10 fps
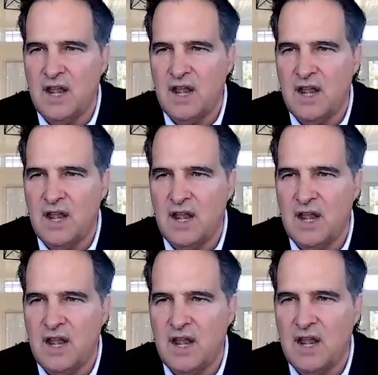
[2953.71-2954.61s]
I
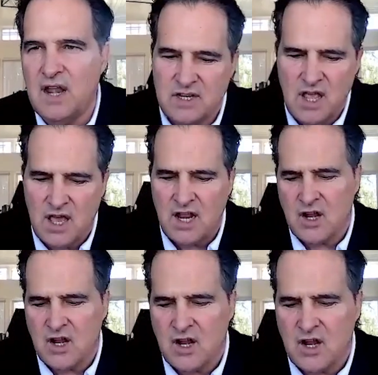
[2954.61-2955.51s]
just start
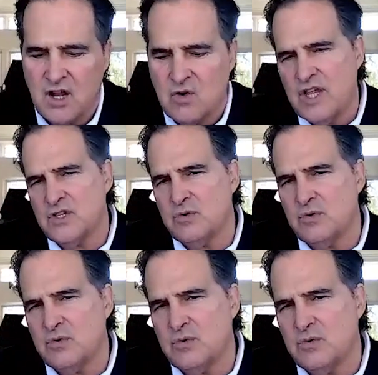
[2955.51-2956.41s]
grazing and I
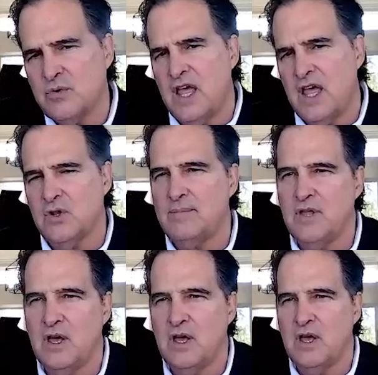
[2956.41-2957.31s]
graze throughout the
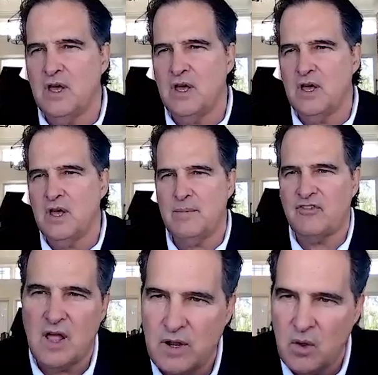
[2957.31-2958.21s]
day until I'm done
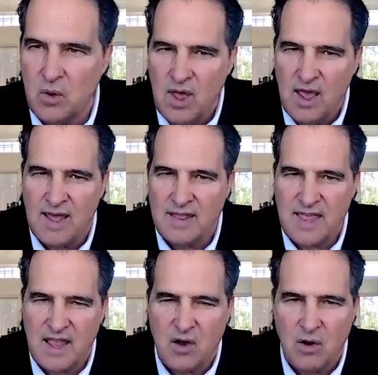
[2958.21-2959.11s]
at my seven o'clock
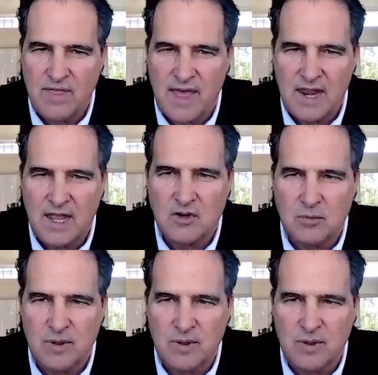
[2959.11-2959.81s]
window. And they